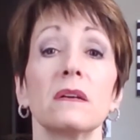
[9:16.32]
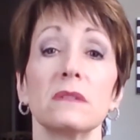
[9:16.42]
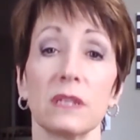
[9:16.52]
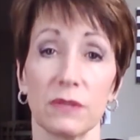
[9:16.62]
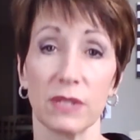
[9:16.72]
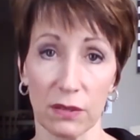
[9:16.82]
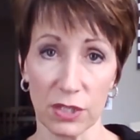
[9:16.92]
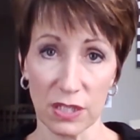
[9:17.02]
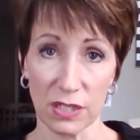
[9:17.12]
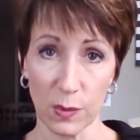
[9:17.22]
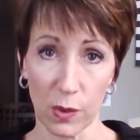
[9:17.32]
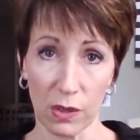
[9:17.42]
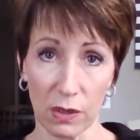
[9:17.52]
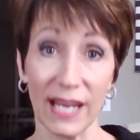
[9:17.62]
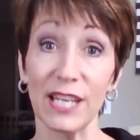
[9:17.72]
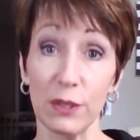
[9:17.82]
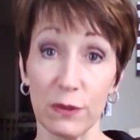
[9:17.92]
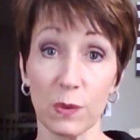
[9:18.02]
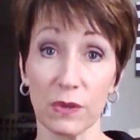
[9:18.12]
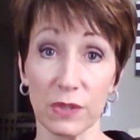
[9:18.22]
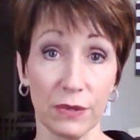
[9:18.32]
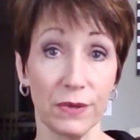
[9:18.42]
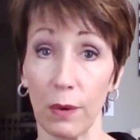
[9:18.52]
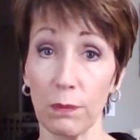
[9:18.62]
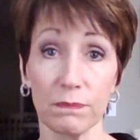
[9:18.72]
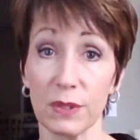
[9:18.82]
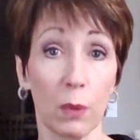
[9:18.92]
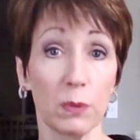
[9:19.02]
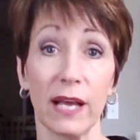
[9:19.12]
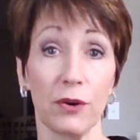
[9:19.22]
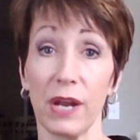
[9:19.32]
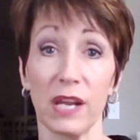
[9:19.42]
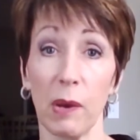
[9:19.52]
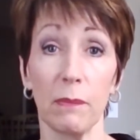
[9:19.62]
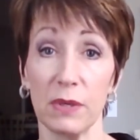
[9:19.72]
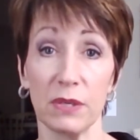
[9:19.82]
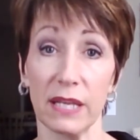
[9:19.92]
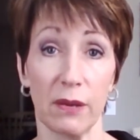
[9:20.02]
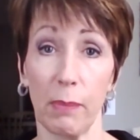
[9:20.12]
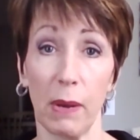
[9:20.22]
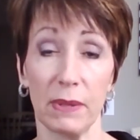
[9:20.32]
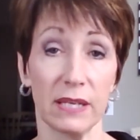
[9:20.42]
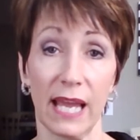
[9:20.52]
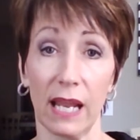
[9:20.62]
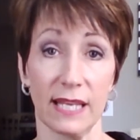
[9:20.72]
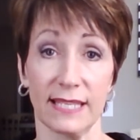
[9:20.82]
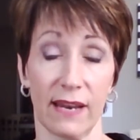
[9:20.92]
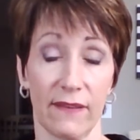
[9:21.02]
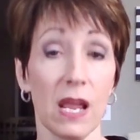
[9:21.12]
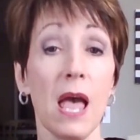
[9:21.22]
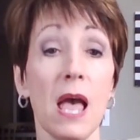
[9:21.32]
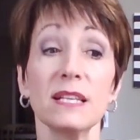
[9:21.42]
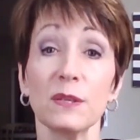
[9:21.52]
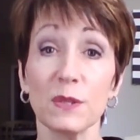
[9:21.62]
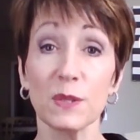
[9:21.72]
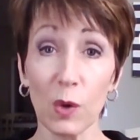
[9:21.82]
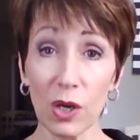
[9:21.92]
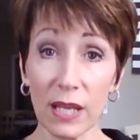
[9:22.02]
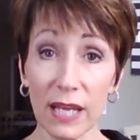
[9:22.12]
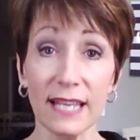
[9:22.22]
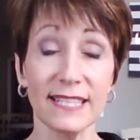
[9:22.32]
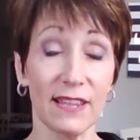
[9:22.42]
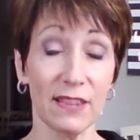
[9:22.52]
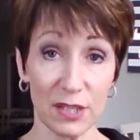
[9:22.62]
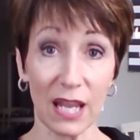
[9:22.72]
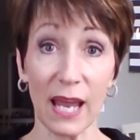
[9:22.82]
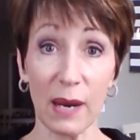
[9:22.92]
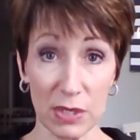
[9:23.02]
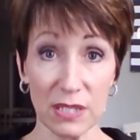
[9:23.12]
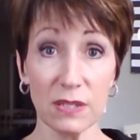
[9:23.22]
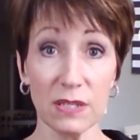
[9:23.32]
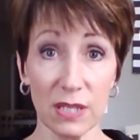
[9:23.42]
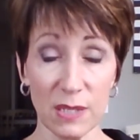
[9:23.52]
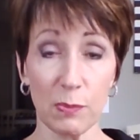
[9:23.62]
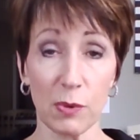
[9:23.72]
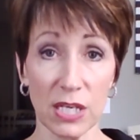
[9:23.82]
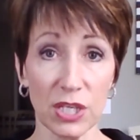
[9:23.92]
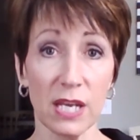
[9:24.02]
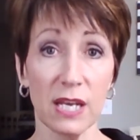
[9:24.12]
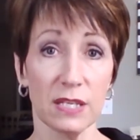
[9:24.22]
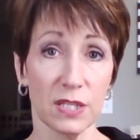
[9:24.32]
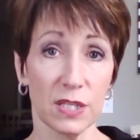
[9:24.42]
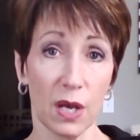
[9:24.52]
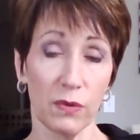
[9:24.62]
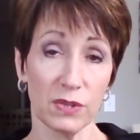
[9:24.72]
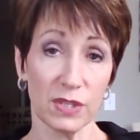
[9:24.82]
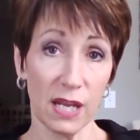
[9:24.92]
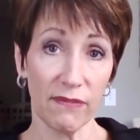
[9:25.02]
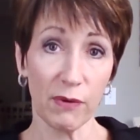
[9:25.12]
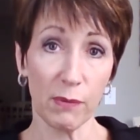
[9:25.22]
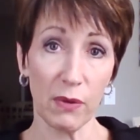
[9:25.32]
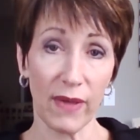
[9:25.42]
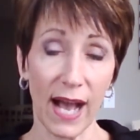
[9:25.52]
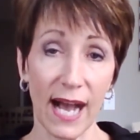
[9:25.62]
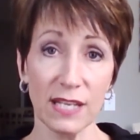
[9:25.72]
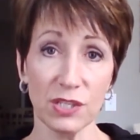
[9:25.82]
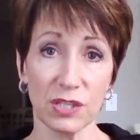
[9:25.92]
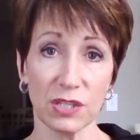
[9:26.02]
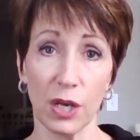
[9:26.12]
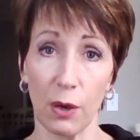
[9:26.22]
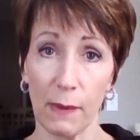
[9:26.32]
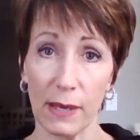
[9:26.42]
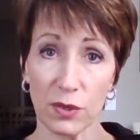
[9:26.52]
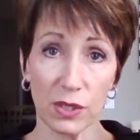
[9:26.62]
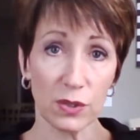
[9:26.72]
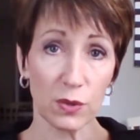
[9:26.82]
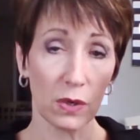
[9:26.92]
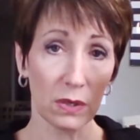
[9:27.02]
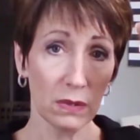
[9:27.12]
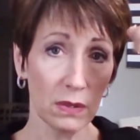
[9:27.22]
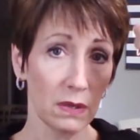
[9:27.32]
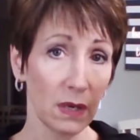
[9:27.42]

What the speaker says: So tell her just to swirl, and you swirl too. Don't tell her not to pump, and you're sitting there pumping the daylights out of it. So swirl it and say, there's a lot of bristles on this brush, so there's enough for both eyes. Just, make sure you twirl